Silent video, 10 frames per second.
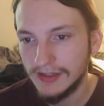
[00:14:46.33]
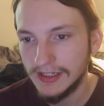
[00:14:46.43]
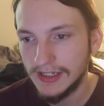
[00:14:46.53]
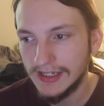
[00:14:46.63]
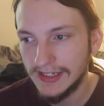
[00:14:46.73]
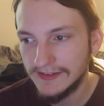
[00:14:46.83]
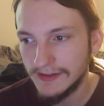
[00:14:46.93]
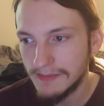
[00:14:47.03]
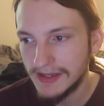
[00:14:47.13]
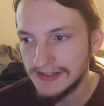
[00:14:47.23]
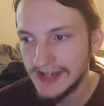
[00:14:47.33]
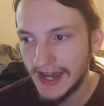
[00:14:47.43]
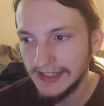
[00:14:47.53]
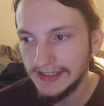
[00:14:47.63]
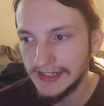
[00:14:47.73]
It's a
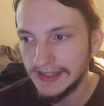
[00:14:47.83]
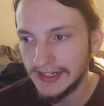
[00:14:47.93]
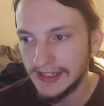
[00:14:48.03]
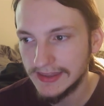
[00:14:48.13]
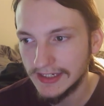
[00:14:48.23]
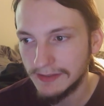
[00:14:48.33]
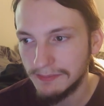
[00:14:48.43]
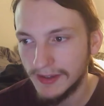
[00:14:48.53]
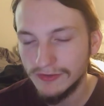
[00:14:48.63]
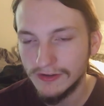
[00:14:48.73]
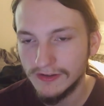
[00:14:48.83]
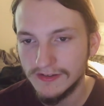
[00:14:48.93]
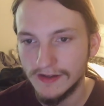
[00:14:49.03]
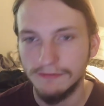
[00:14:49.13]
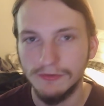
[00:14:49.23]
mentality that I think, based on
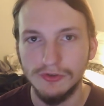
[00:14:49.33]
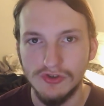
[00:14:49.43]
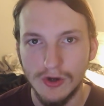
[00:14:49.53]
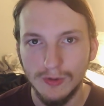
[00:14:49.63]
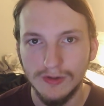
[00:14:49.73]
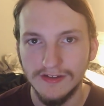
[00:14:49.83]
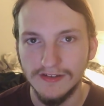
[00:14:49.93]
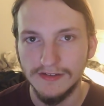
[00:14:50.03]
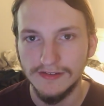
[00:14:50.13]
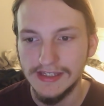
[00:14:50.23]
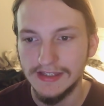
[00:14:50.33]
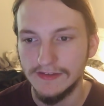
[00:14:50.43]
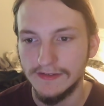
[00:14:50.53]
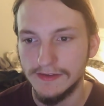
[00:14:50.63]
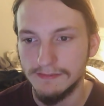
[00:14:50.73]
several jokes and
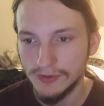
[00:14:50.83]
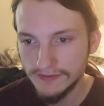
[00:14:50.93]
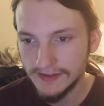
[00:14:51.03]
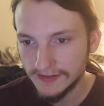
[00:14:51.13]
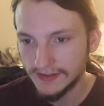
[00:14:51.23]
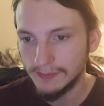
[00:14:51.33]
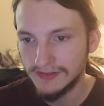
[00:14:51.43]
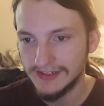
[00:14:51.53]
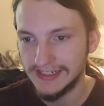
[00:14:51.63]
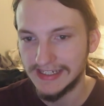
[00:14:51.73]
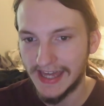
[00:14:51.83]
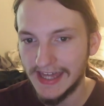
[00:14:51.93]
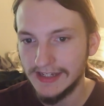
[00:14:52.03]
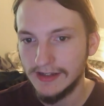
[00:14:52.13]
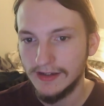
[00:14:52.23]
scenes, the movie seems to
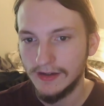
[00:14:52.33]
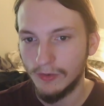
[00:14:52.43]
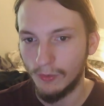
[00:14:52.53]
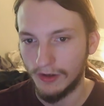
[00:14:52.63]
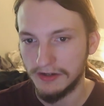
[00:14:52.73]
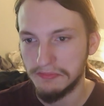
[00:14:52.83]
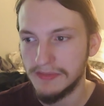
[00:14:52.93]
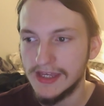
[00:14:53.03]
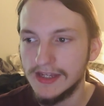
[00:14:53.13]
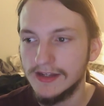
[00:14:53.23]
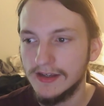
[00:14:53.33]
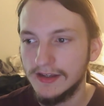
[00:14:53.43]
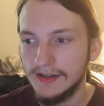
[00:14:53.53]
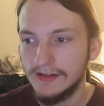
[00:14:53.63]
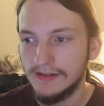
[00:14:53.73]
get or admit
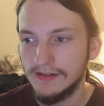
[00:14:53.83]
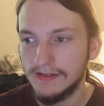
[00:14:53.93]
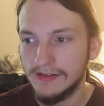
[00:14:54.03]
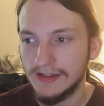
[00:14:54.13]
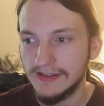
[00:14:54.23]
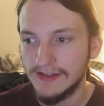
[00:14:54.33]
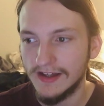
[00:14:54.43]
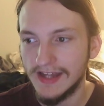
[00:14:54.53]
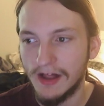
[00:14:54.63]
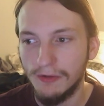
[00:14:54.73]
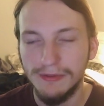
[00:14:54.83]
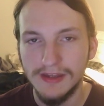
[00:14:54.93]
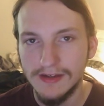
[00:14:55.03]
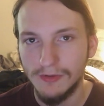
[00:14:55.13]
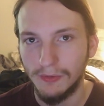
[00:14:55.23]
it's
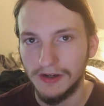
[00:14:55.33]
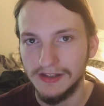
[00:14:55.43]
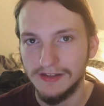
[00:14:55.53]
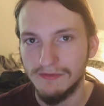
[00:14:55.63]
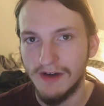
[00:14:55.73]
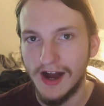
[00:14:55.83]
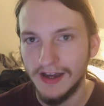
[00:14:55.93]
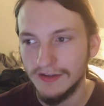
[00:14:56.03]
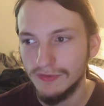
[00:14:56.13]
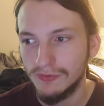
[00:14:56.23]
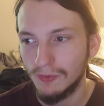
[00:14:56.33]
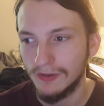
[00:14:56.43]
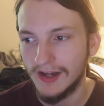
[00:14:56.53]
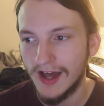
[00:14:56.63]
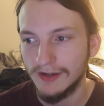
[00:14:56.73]
unhealthy or ill-advised or
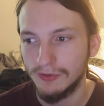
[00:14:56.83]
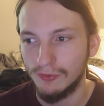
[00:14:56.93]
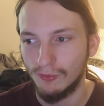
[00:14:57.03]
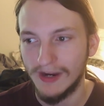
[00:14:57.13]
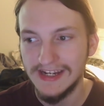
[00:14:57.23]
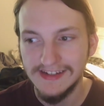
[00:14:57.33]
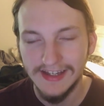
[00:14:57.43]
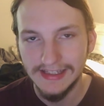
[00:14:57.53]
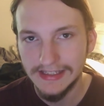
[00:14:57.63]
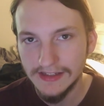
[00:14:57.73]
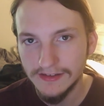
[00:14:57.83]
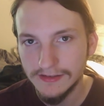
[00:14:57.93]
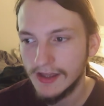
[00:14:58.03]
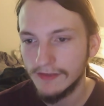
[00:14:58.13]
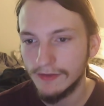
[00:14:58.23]
not great, at
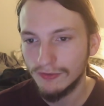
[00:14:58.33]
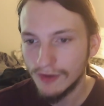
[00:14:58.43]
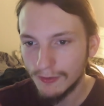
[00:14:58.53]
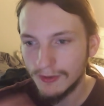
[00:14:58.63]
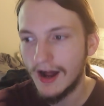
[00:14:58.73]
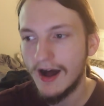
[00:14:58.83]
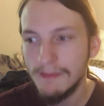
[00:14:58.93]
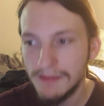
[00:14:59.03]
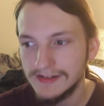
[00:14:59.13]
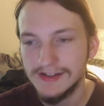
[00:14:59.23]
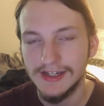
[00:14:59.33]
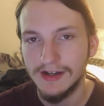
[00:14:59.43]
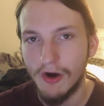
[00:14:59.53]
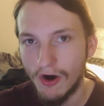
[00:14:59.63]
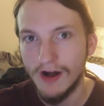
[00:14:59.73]
least. There's no commenting
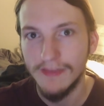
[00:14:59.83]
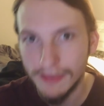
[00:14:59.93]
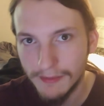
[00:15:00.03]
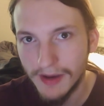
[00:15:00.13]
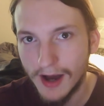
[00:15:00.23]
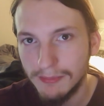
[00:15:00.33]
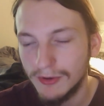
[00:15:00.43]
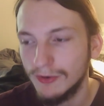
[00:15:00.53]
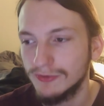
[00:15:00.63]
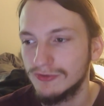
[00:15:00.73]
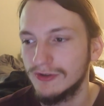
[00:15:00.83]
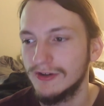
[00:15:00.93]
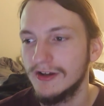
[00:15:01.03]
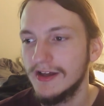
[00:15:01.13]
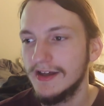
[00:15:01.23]
on the pop culture.